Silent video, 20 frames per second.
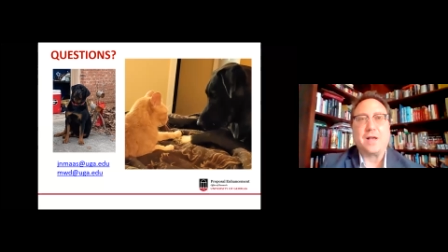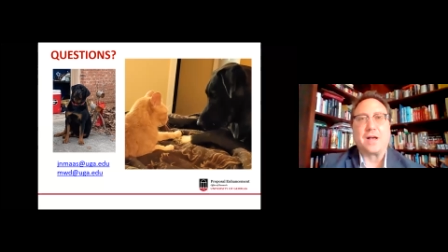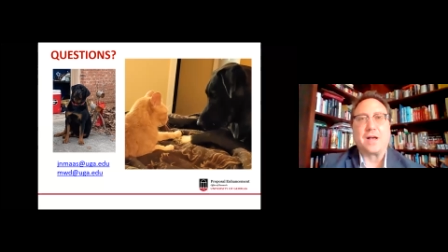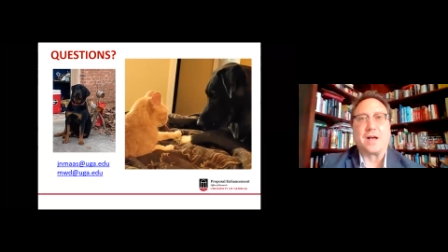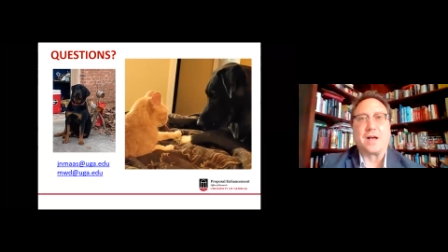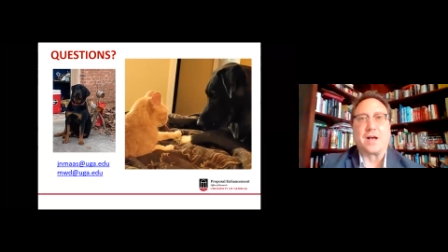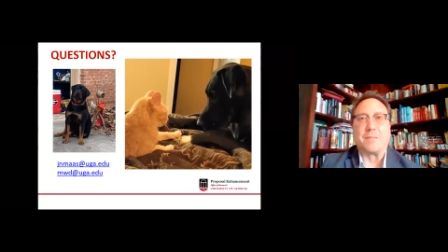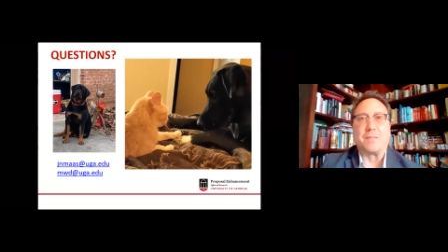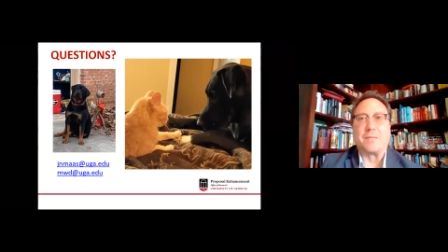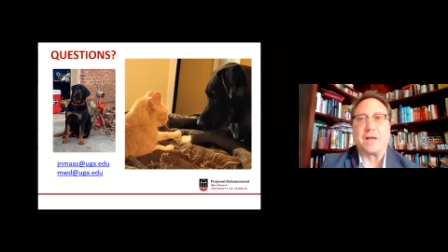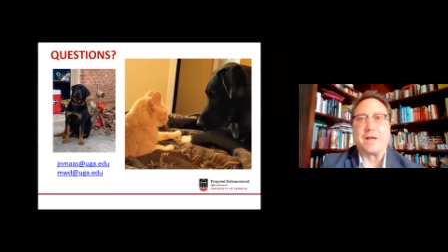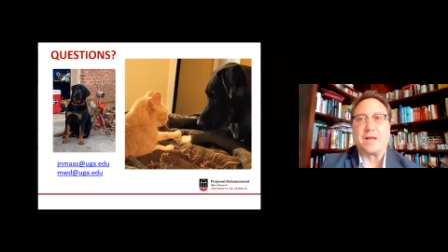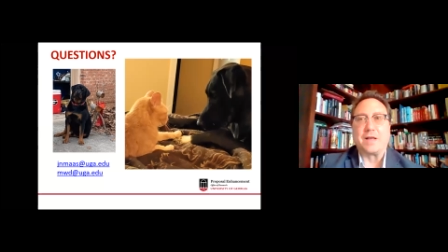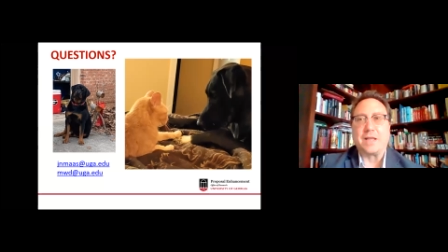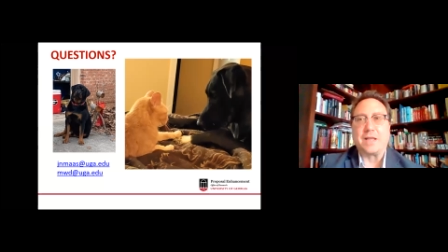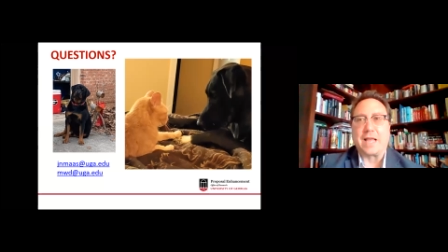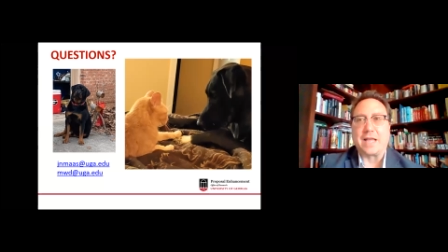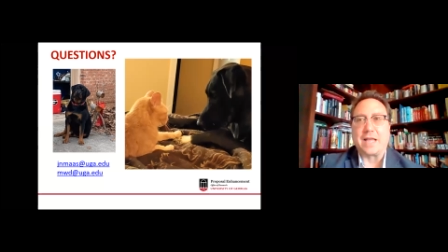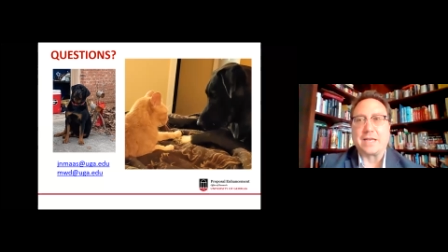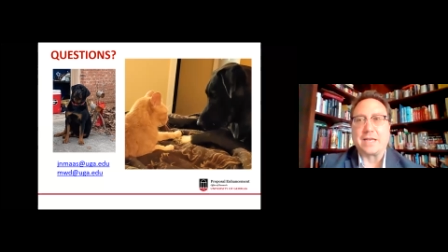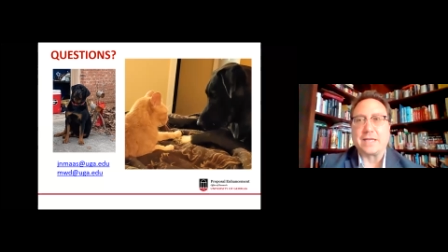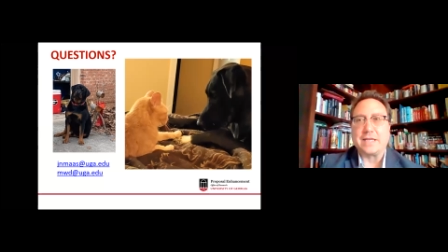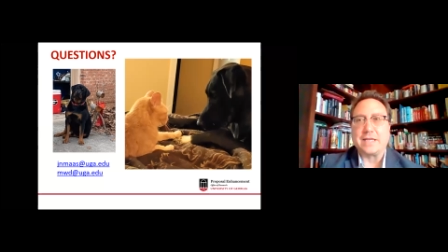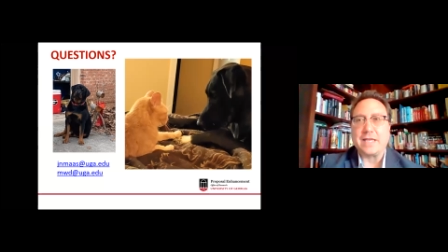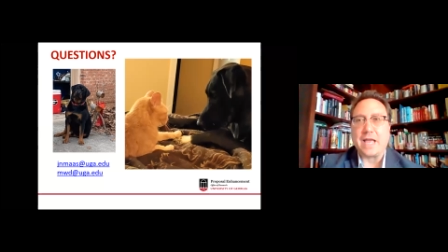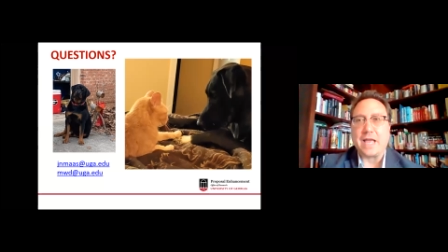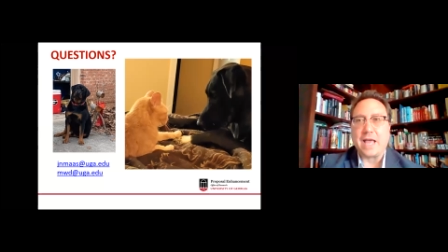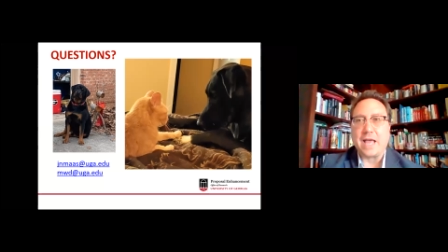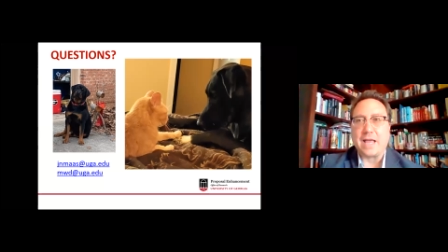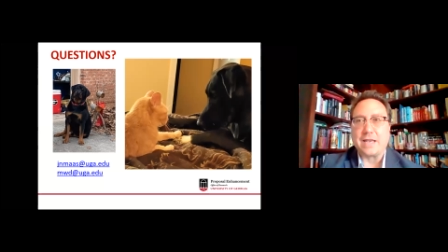And
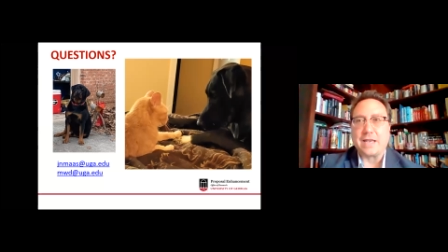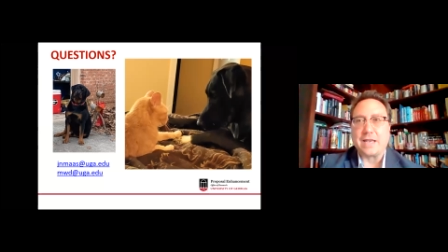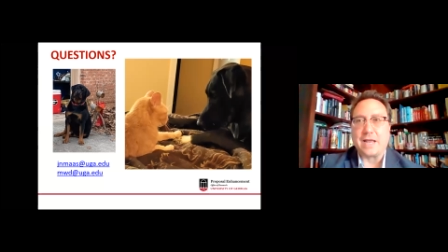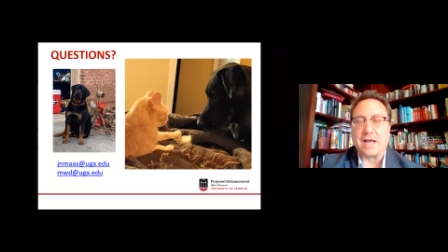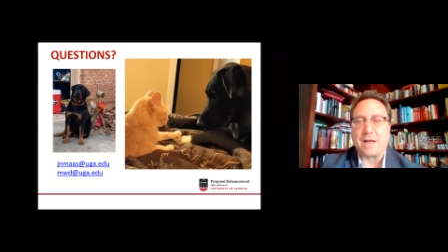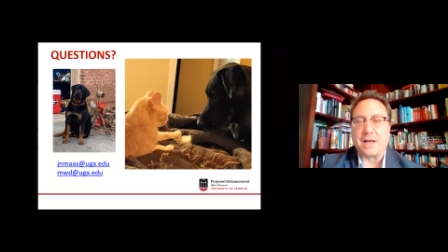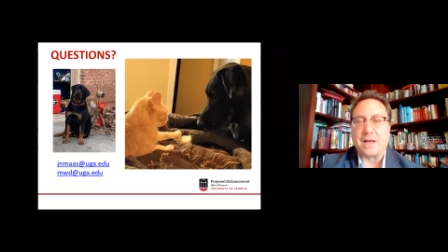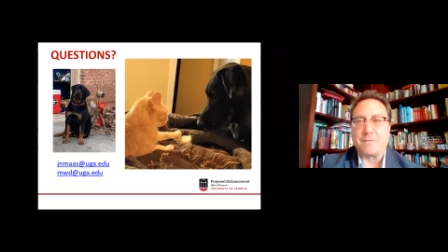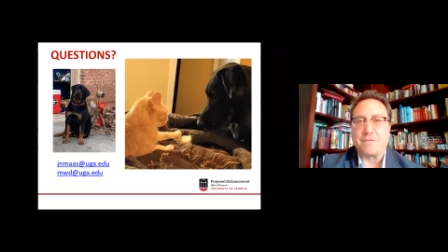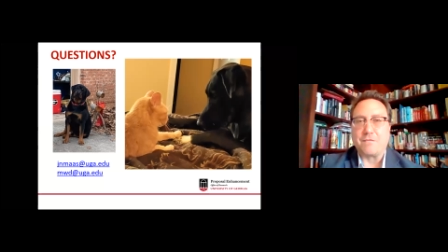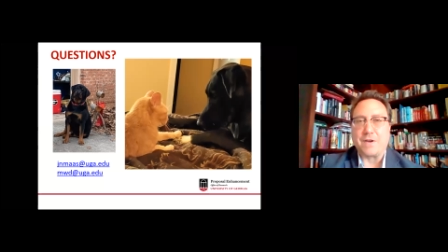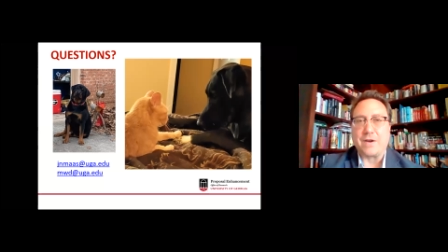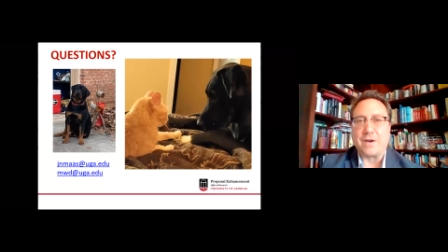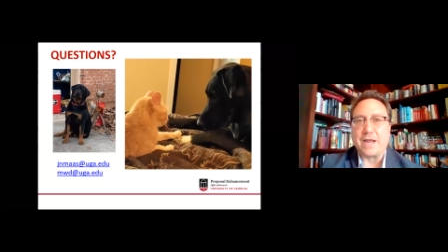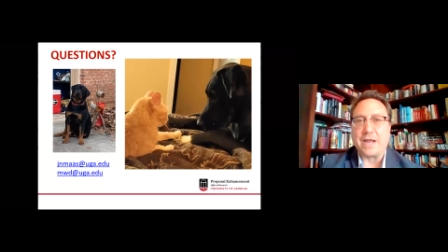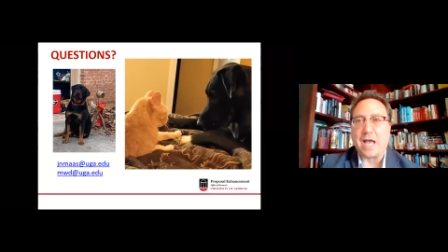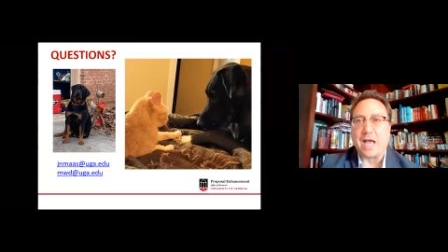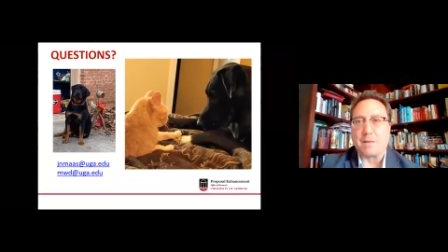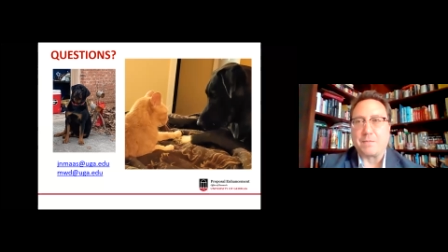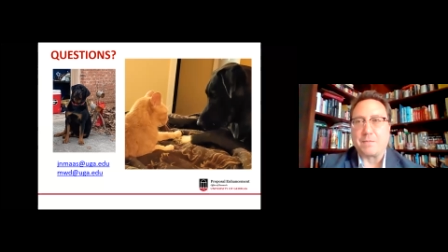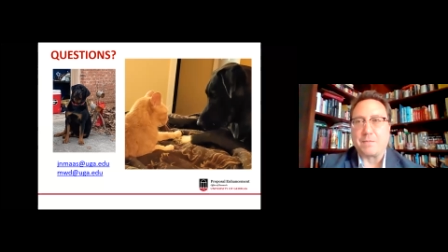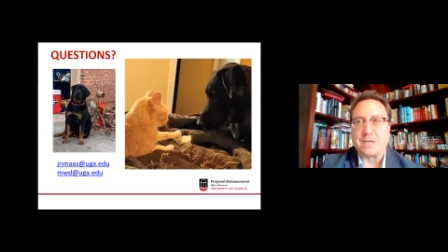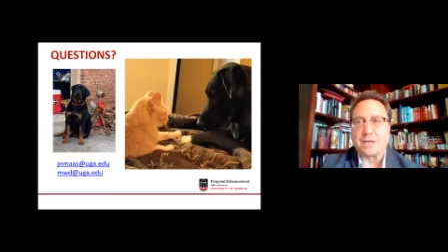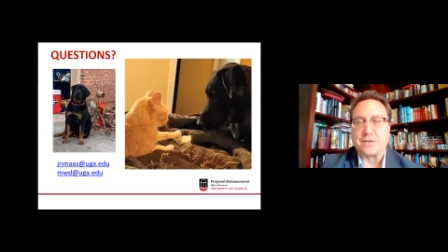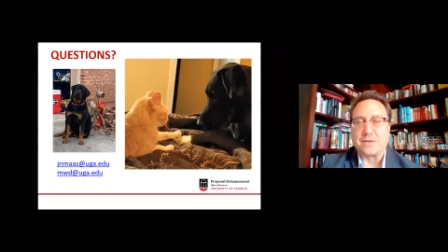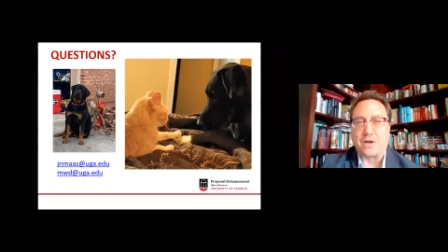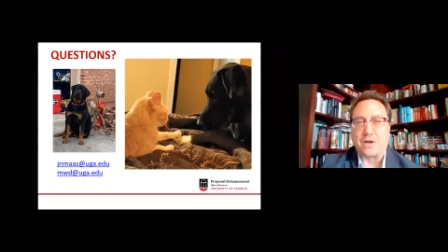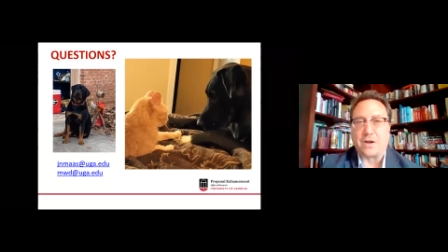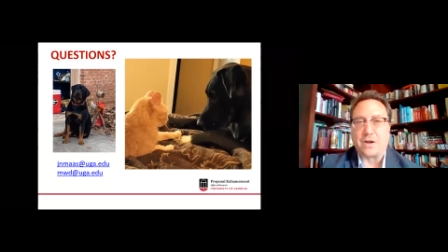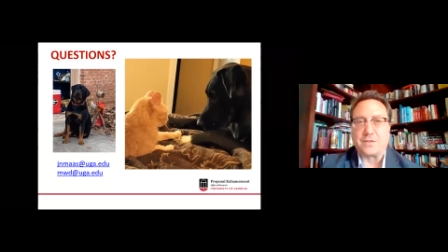again, I'm very happy to
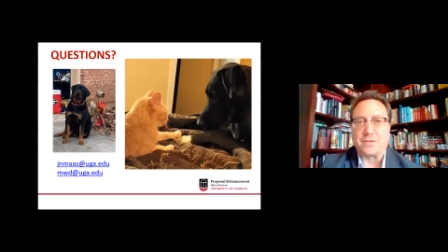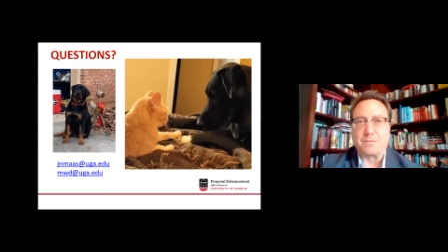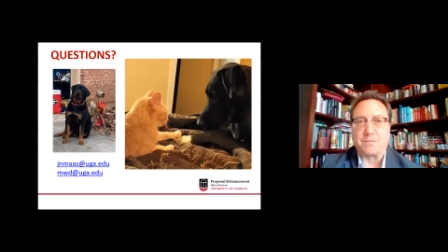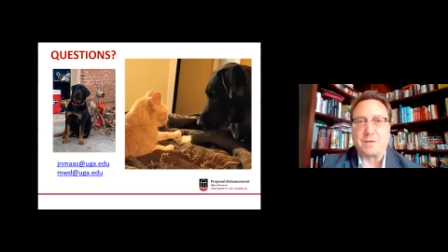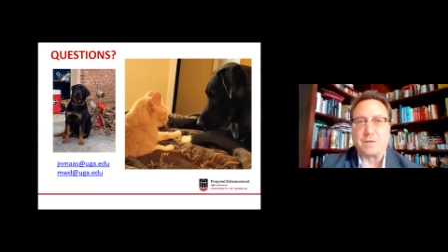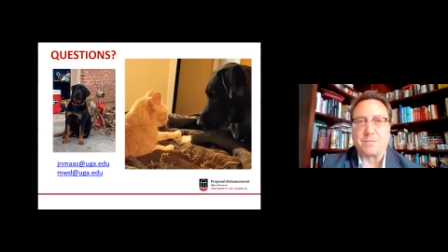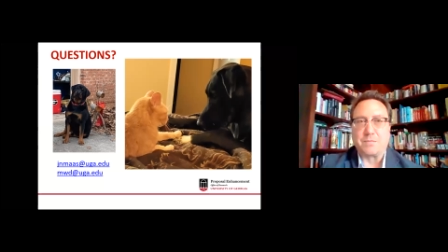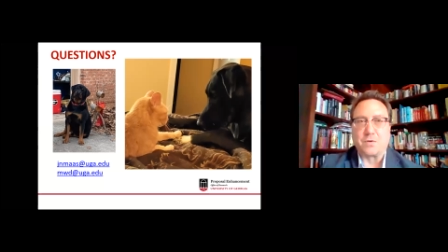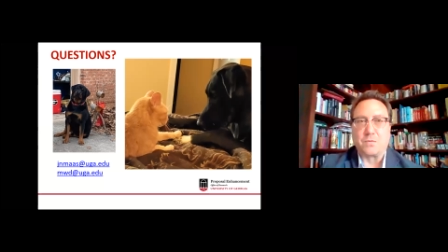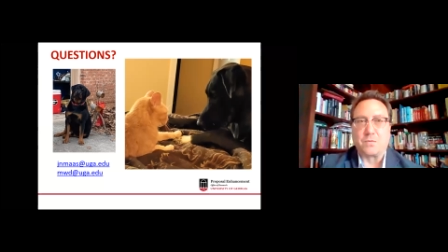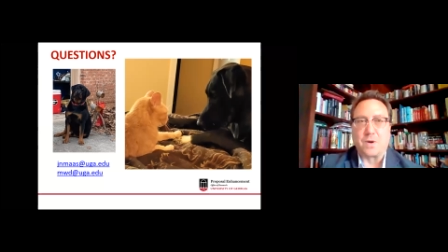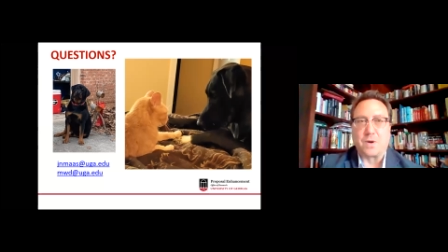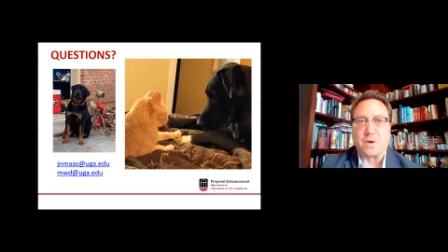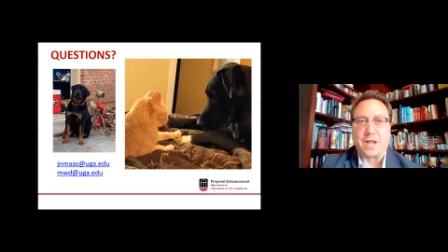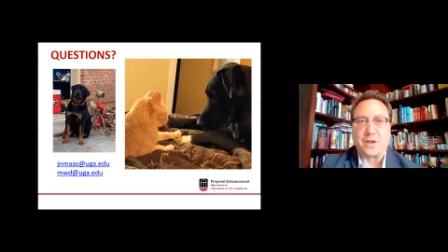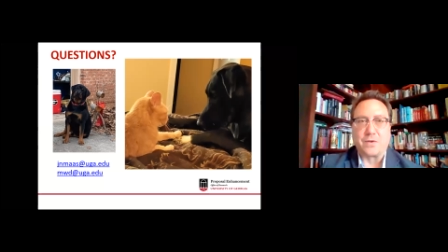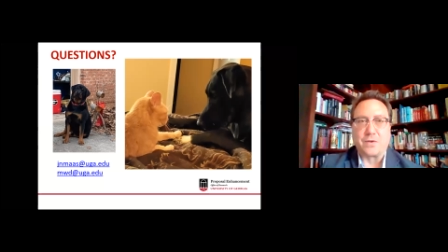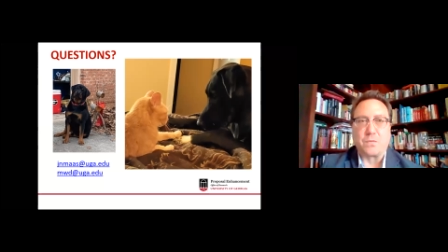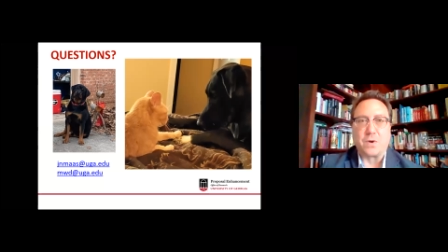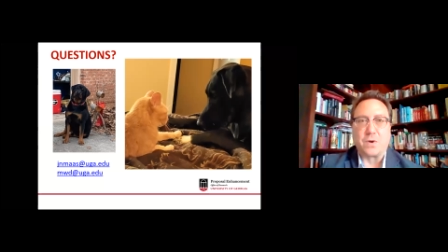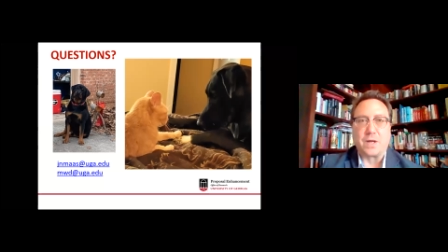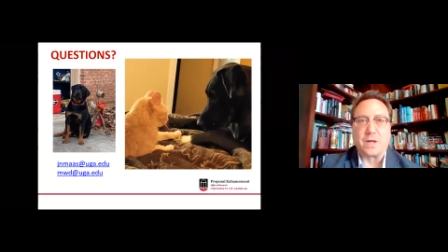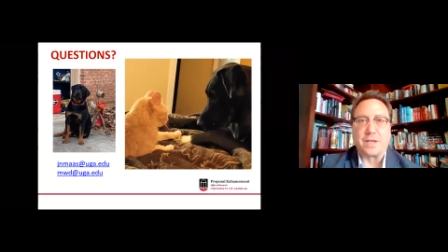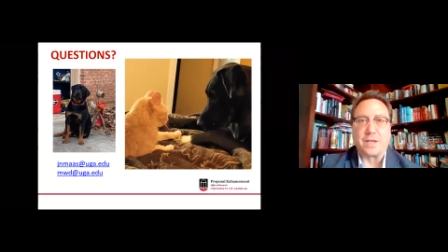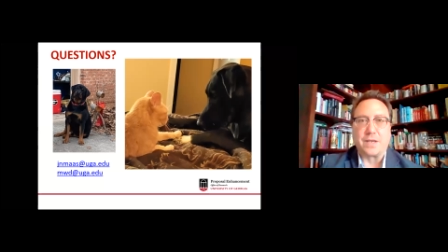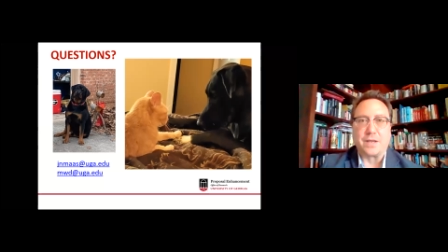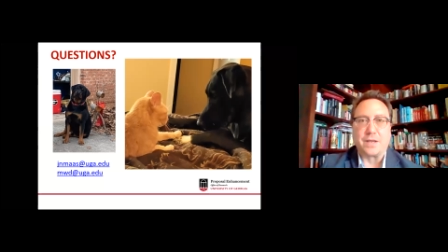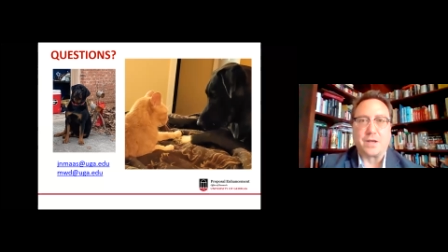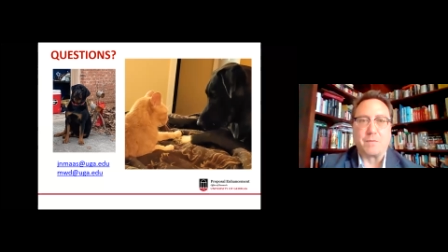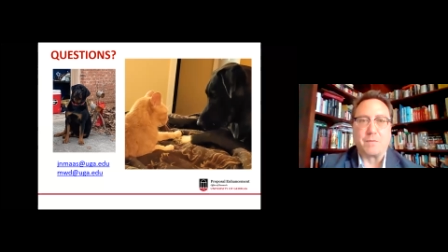talk to people one-on-one